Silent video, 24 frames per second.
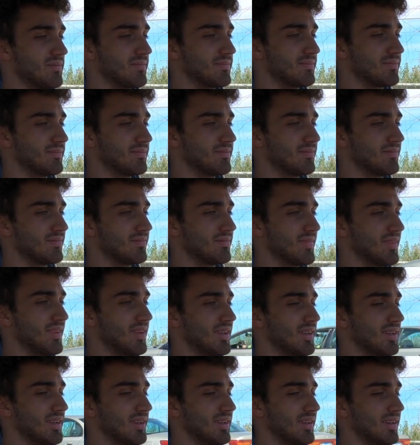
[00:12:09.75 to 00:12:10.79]

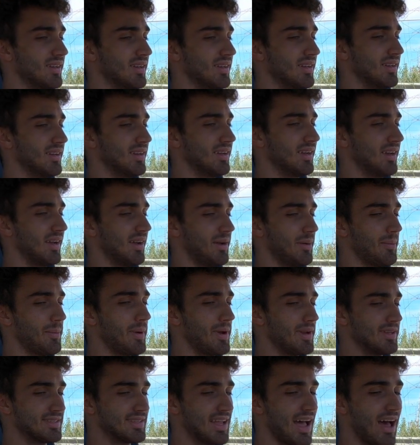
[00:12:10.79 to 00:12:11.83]
I
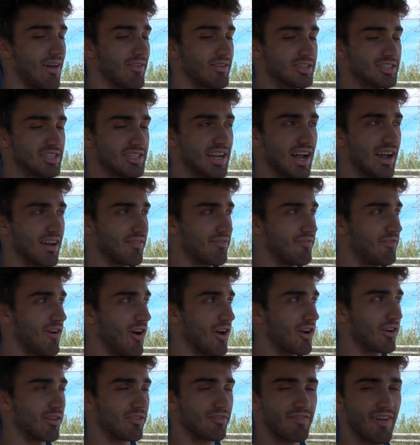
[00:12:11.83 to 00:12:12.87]
mean, it's obviously not a
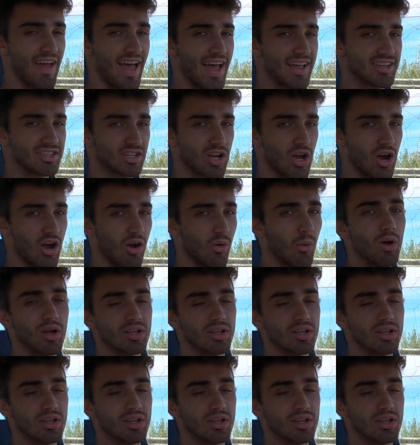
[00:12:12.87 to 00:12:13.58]
fun or fast car.